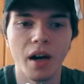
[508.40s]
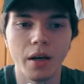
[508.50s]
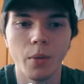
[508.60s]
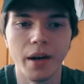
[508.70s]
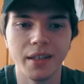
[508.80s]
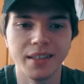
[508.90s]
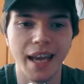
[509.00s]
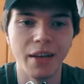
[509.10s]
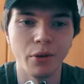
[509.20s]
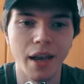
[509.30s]
Irvine is
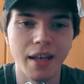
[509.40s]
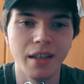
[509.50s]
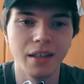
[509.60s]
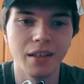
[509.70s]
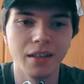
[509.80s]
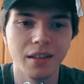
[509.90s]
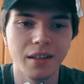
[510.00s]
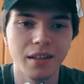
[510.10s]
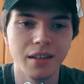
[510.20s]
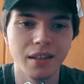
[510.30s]
advocating
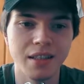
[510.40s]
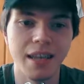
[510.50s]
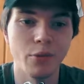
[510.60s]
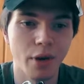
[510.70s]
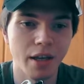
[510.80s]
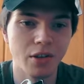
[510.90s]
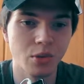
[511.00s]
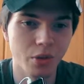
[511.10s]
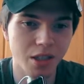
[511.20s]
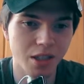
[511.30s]
is advocating
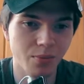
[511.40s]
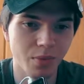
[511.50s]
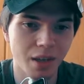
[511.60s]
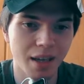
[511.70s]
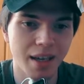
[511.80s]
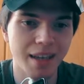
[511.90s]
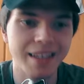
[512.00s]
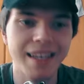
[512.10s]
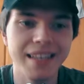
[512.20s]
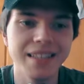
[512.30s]
Stoicism,
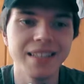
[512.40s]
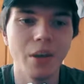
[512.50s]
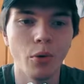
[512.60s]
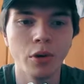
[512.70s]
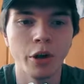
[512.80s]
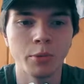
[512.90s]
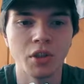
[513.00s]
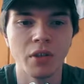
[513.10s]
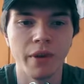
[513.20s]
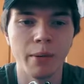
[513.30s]
it isn't the only
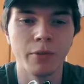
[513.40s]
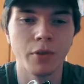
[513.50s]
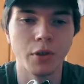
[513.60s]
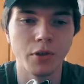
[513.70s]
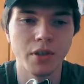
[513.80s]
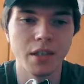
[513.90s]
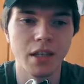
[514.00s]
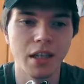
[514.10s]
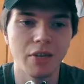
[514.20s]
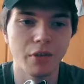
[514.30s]
option available for those
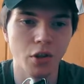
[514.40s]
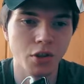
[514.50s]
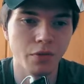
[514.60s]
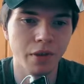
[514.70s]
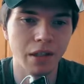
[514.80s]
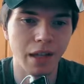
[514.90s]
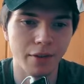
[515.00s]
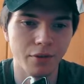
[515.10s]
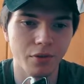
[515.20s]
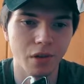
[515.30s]
seeking a philosophy in
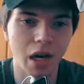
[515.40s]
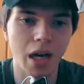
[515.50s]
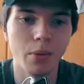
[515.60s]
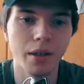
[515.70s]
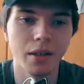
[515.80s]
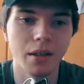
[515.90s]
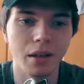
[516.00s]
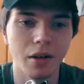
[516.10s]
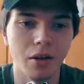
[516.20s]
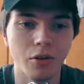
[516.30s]
life
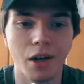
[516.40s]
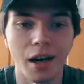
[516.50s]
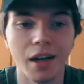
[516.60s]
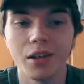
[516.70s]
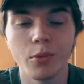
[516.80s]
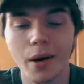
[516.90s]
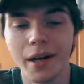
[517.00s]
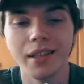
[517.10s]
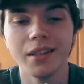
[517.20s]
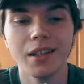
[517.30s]
or
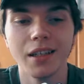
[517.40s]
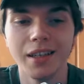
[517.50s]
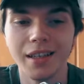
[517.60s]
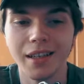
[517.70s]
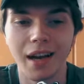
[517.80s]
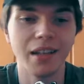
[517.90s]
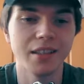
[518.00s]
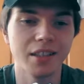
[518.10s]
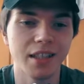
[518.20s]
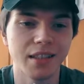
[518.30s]
Wine
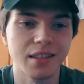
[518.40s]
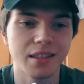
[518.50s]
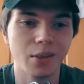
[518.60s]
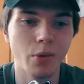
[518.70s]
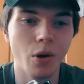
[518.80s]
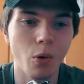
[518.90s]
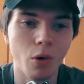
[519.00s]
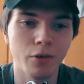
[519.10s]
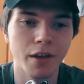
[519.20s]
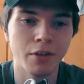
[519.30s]
highly suggests that we
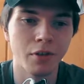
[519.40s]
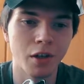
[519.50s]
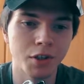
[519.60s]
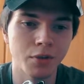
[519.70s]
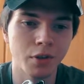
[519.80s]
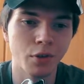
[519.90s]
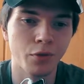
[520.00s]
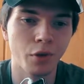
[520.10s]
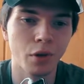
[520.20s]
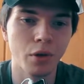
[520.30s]
all find a philosophy to
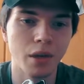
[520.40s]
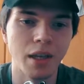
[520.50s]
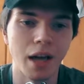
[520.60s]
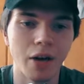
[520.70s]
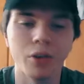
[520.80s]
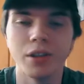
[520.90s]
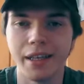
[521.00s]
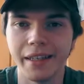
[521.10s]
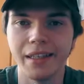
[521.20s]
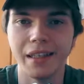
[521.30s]
follow in our
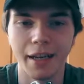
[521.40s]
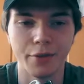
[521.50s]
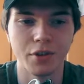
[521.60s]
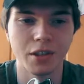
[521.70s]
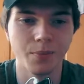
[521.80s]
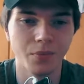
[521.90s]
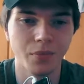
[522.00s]
daily lives.